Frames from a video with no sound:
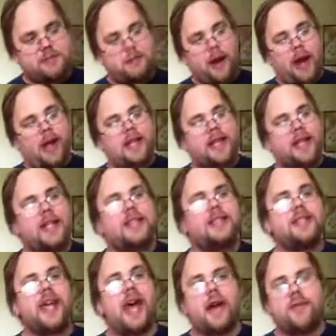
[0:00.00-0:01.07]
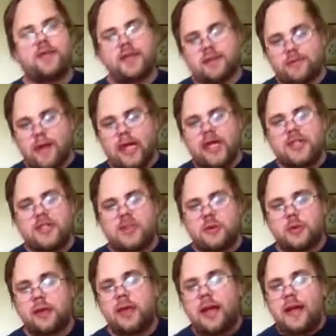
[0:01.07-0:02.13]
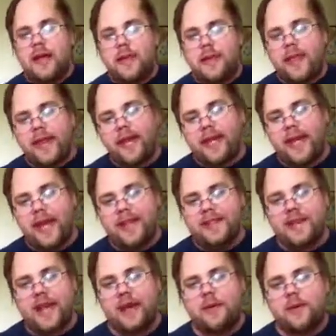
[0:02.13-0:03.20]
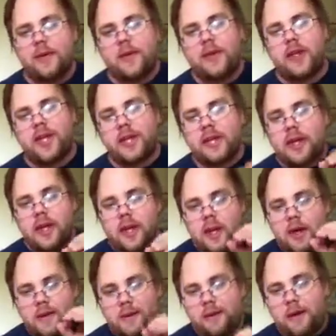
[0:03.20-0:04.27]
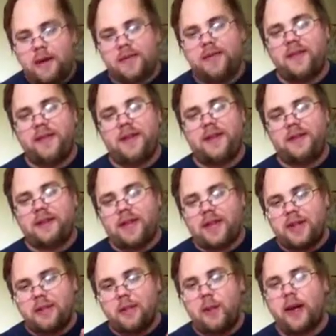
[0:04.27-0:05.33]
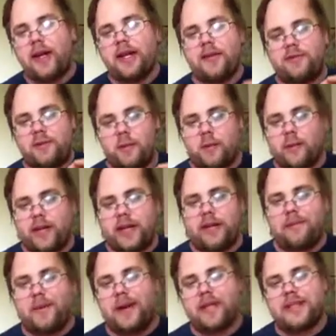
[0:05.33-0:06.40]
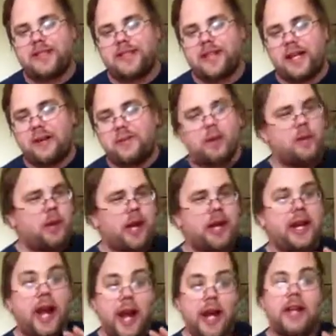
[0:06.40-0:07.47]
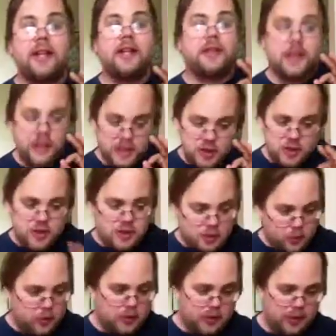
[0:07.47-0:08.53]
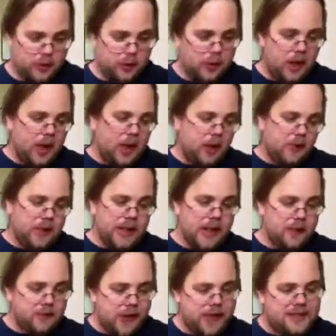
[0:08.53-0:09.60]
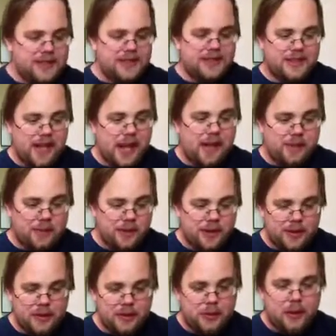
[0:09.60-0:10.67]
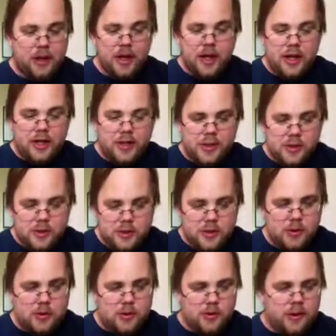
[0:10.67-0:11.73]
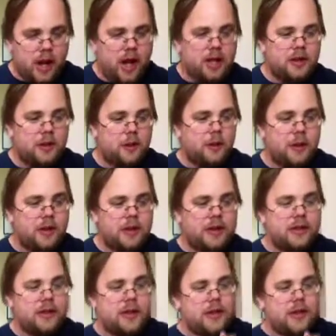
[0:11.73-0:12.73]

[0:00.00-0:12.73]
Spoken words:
biding his time, just making sure that he has everything perfectly ready for when he makes his debut. And I can assure you, when he makes his debut, you are not going